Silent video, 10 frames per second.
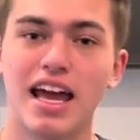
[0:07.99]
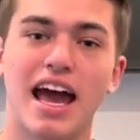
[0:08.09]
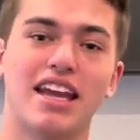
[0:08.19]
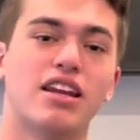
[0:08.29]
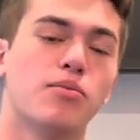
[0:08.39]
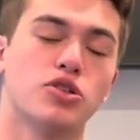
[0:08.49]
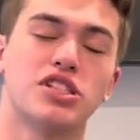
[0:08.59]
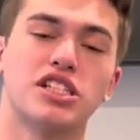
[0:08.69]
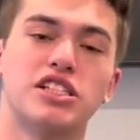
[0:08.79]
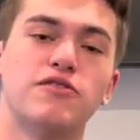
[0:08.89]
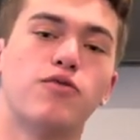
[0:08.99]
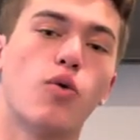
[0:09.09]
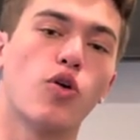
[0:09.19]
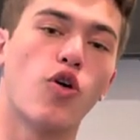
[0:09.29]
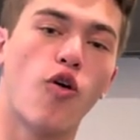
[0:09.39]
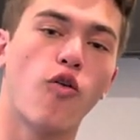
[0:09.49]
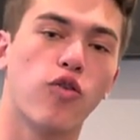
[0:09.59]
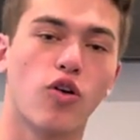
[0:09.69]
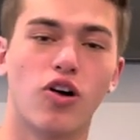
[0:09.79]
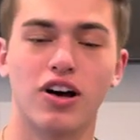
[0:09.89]
at number 64
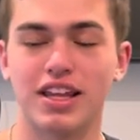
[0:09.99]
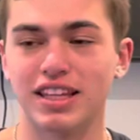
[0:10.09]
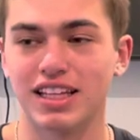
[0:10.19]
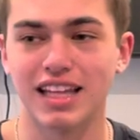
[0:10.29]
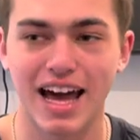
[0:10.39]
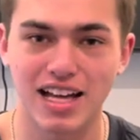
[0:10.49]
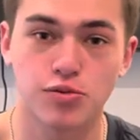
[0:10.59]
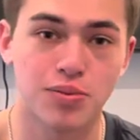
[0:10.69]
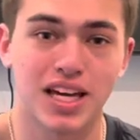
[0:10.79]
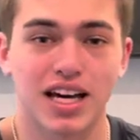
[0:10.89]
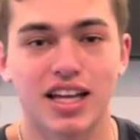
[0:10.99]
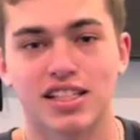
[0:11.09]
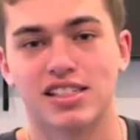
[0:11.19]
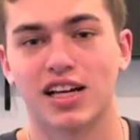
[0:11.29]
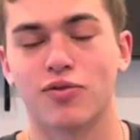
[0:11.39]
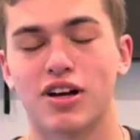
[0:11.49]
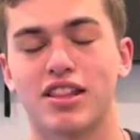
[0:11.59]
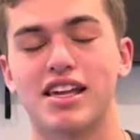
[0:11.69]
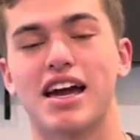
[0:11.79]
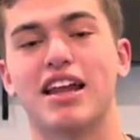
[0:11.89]
overall in the last pick of the second round
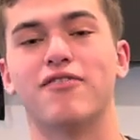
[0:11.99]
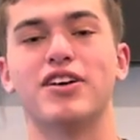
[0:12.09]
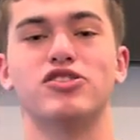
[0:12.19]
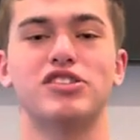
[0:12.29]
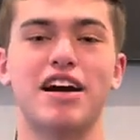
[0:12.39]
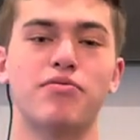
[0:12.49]
in the NFL draft.